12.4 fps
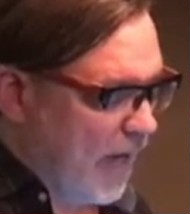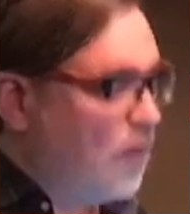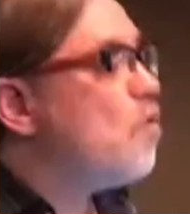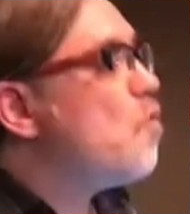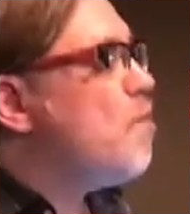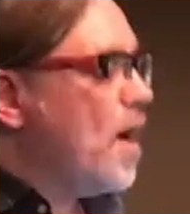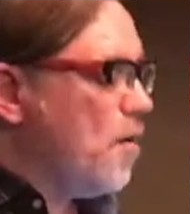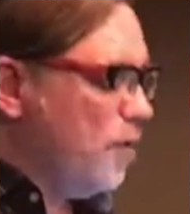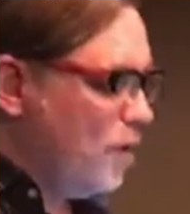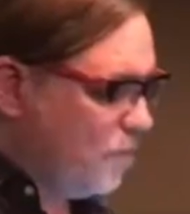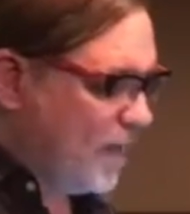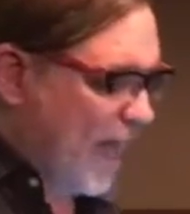In a rare
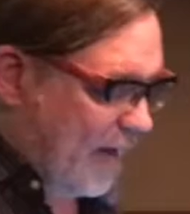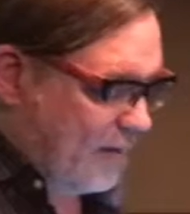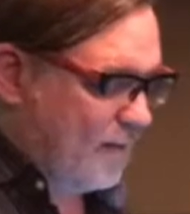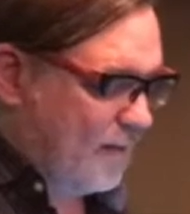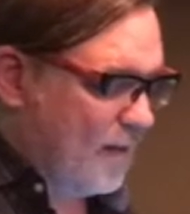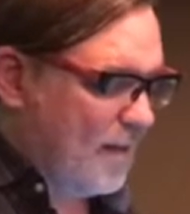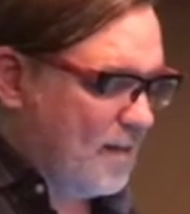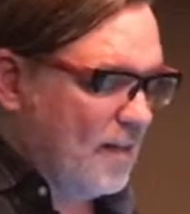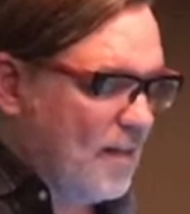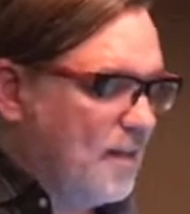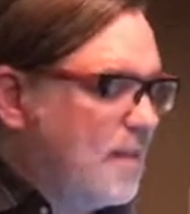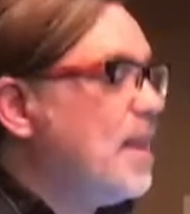new text
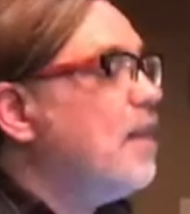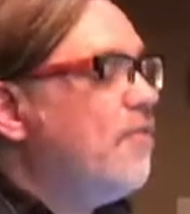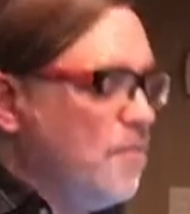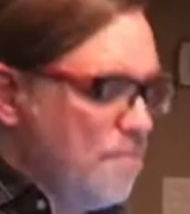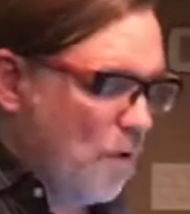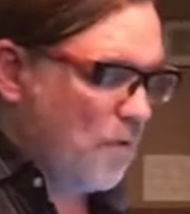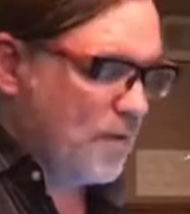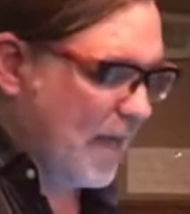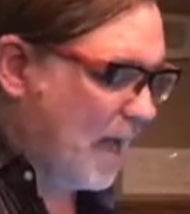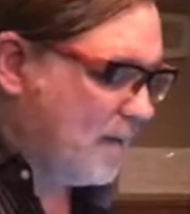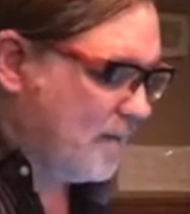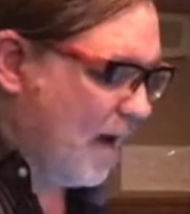since its
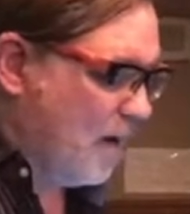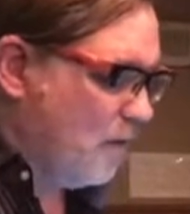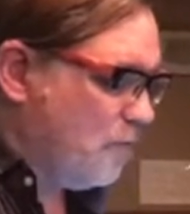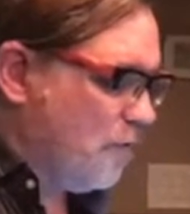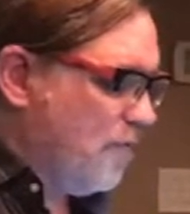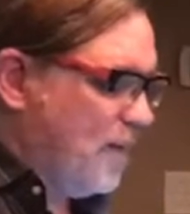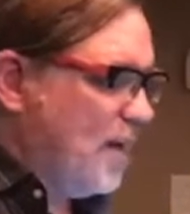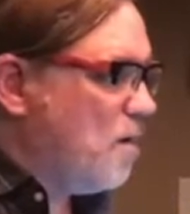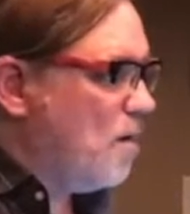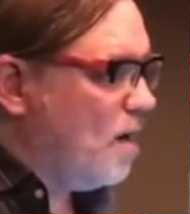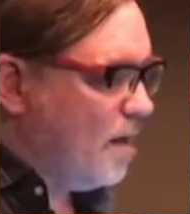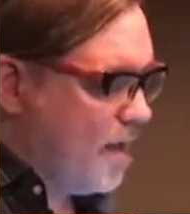self-imposed exile to
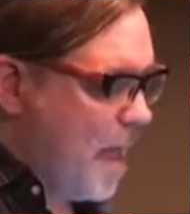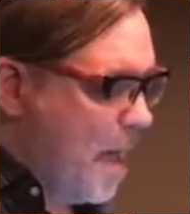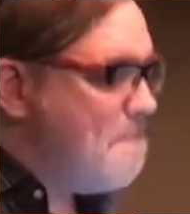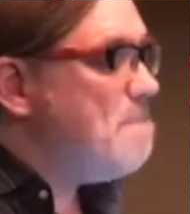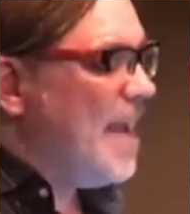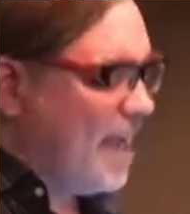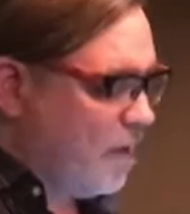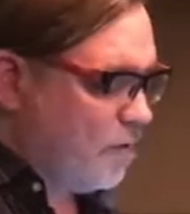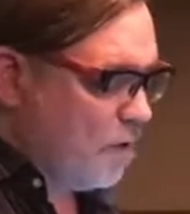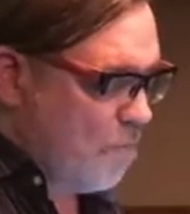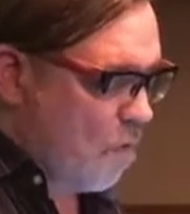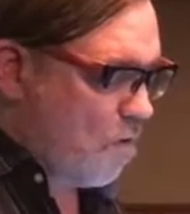Venera,
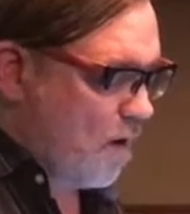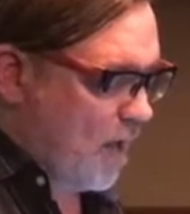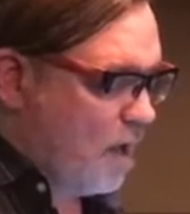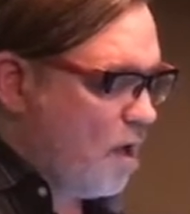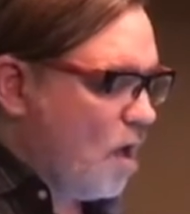Magus Amori